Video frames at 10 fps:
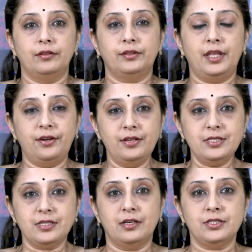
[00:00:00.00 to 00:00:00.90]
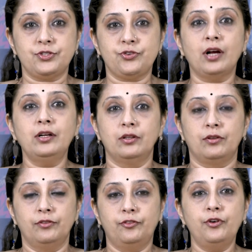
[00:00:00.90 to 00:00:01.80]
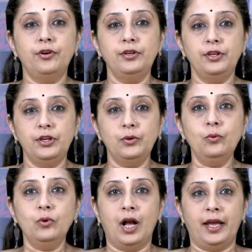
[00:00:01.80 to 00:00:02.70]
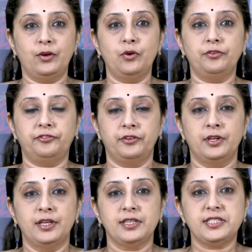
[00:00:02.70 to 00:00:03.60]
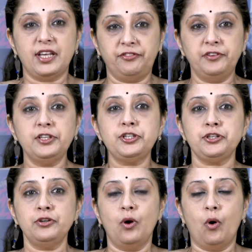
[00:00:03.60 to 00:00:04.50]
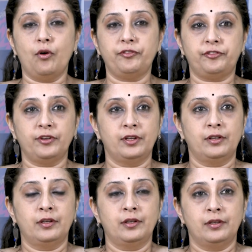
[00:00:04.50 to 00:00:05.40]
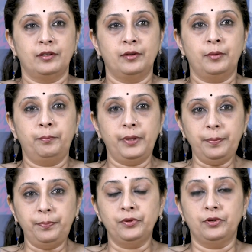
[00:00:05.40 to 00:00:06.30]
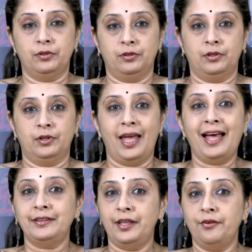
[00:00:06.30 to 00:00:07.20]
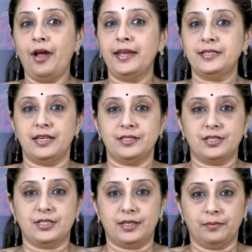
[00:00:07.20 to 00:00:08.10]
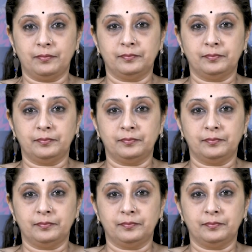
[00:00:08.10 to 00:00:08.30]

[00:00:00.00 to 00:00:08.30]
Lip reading: there is a struggle for a new kind of definition of people and their identity.